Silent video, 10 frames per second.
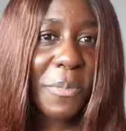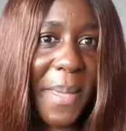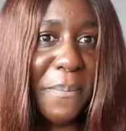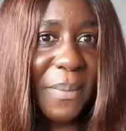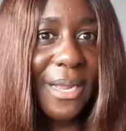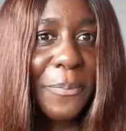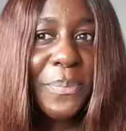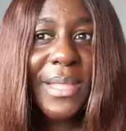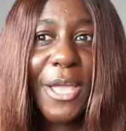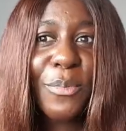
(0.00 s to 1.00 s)
Remember,
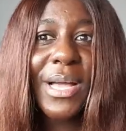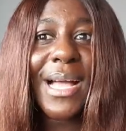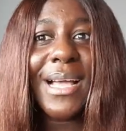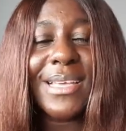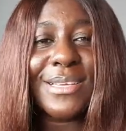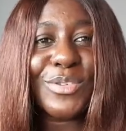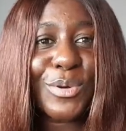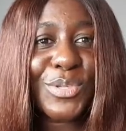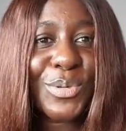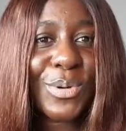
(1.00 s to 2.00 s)
Ebuka is
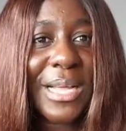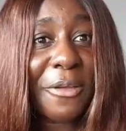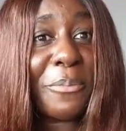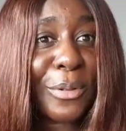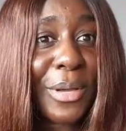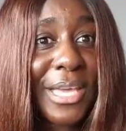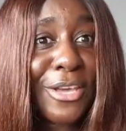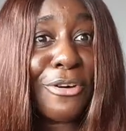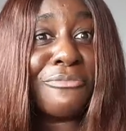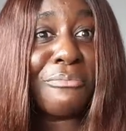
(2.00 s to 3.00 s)
also an
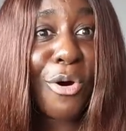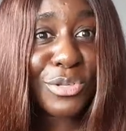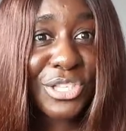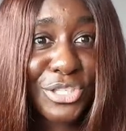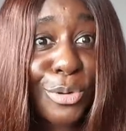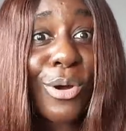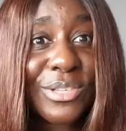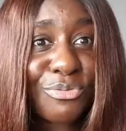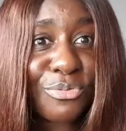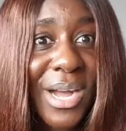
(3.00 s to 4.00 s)
employee of
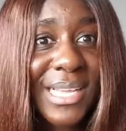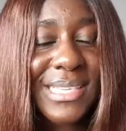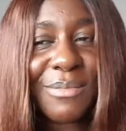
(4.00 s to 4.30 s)
MultiChoice, right?